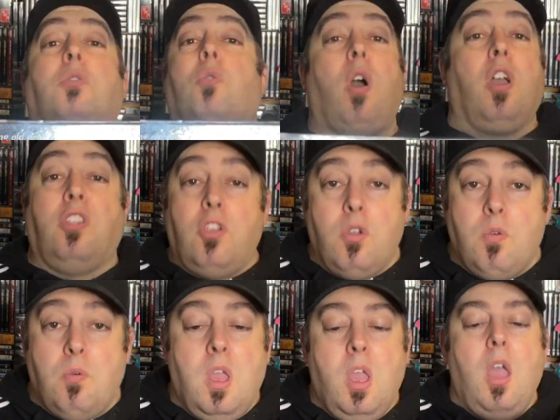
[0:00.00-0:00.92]
talking to
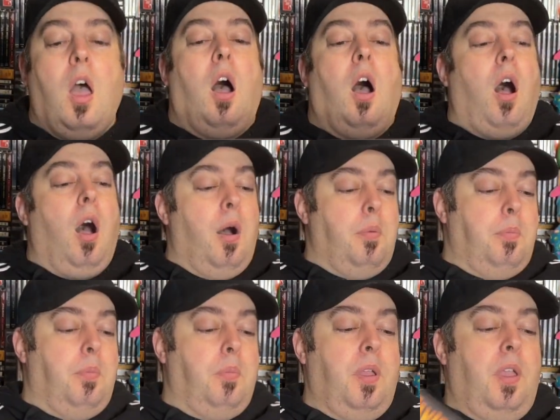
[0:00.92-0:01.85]
you
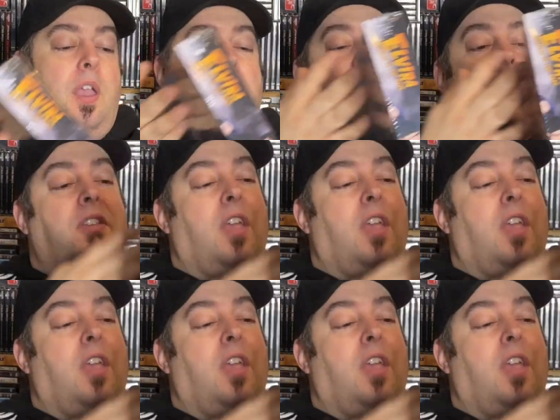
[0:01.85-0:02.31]
um it's it's